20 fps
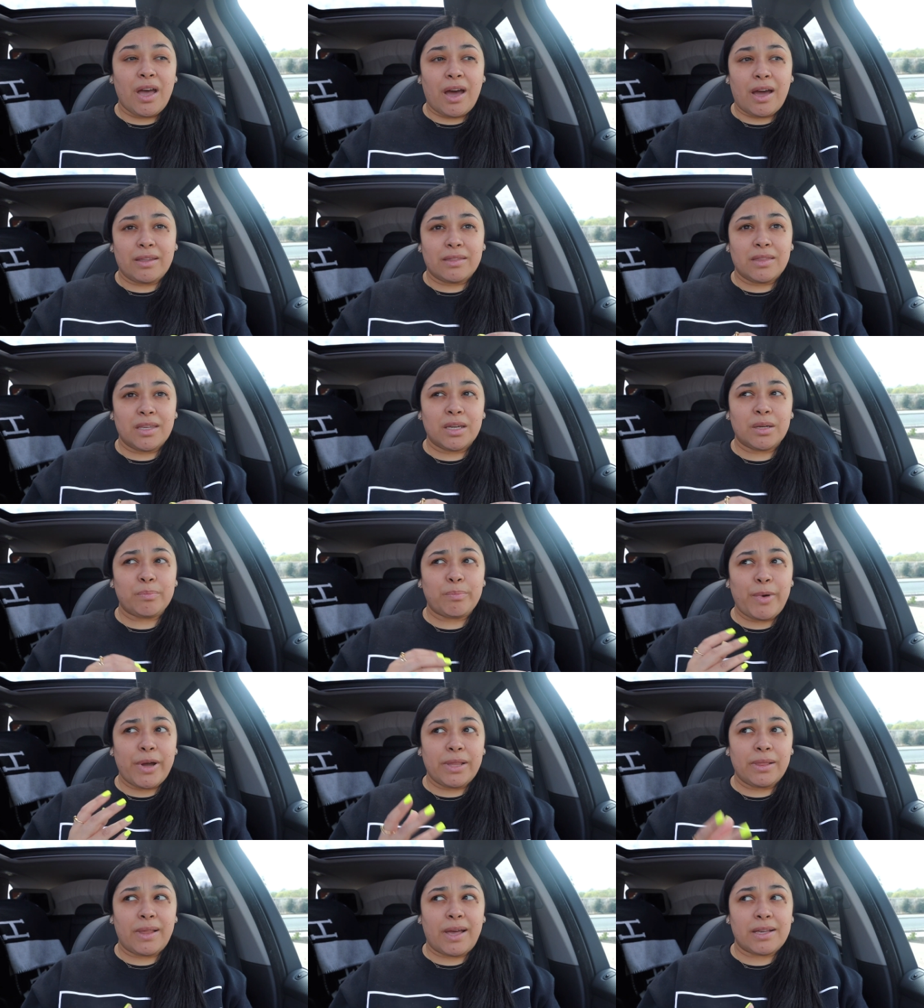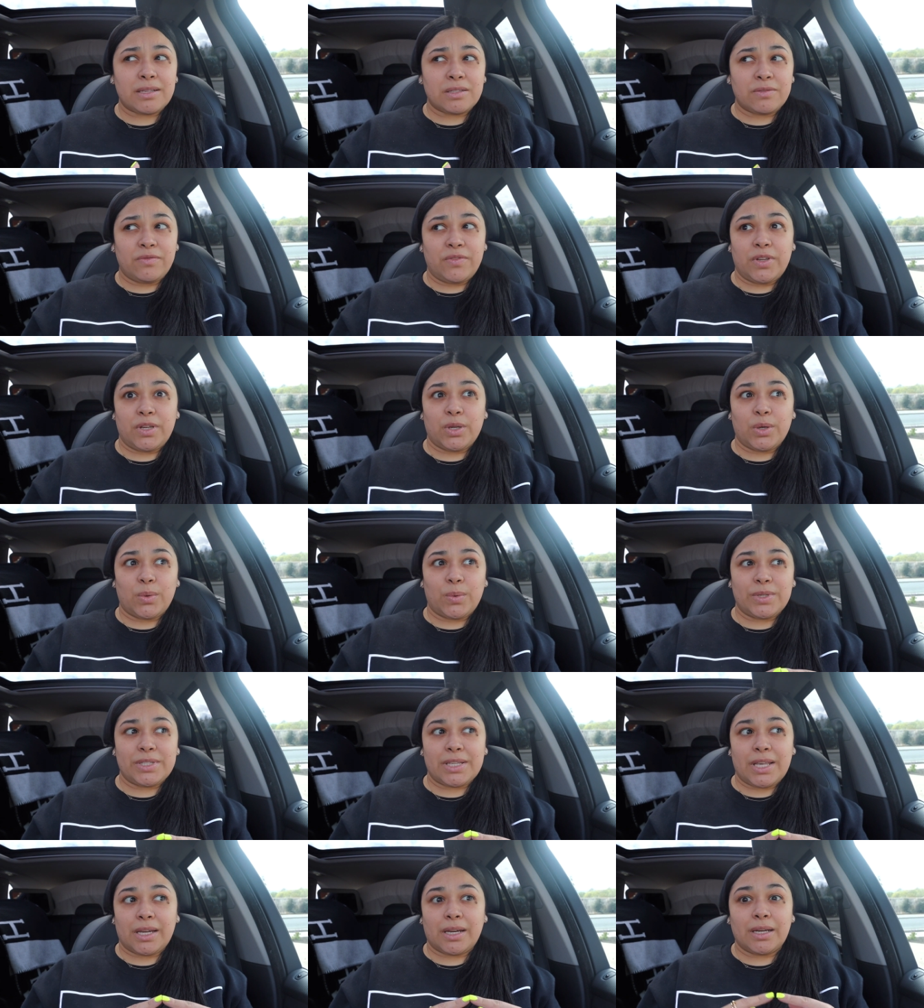I I think my last video
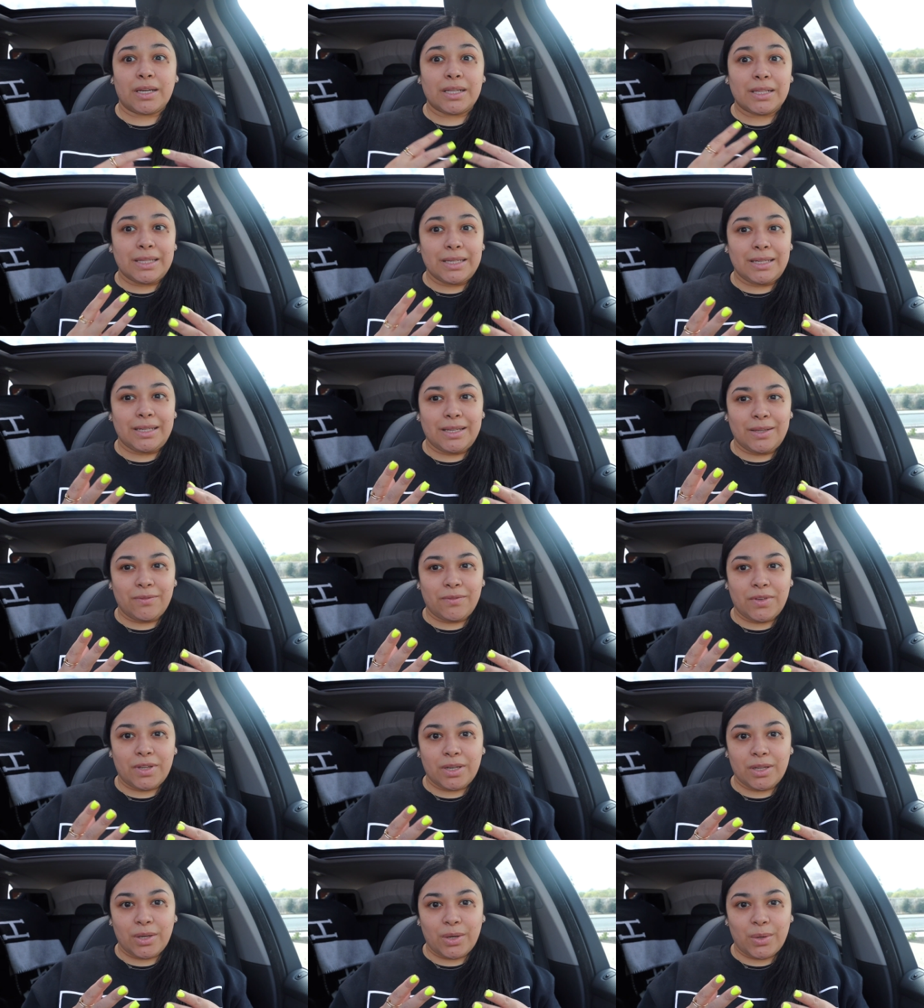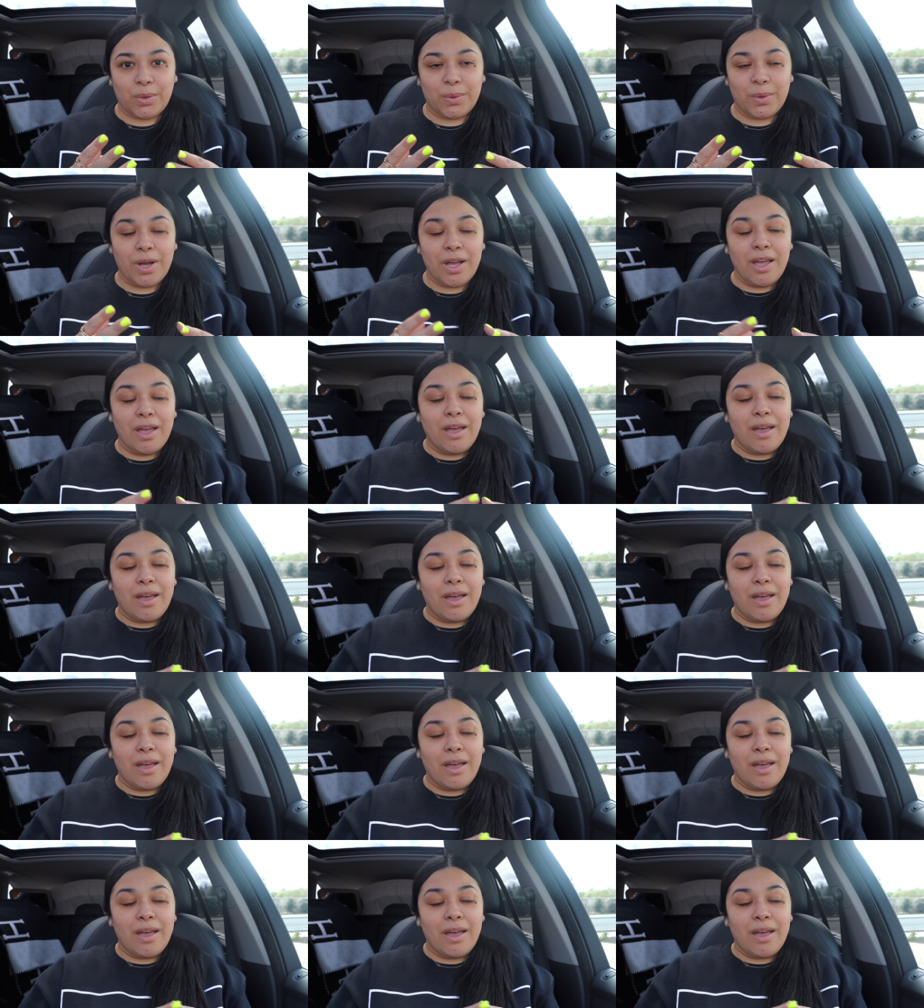was like a cleaning video,